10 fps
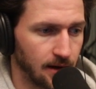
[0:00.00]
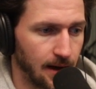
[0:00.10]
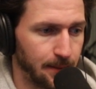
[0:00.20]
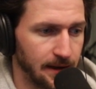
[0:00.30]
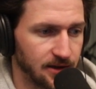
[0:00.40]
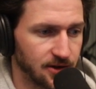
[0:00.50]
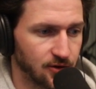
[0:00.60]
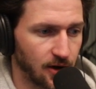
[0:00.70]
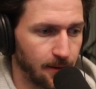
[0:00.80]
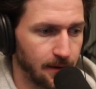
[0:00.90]
I might just
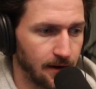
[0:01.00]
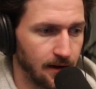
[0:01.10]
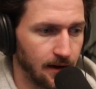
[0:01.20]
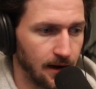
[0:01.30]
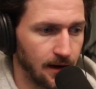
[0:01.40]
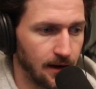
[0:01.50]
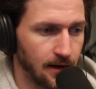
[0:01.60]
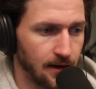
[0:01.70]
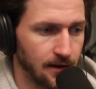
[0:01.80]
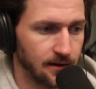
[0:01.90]
drop it
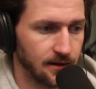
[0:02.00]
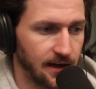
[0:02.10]
to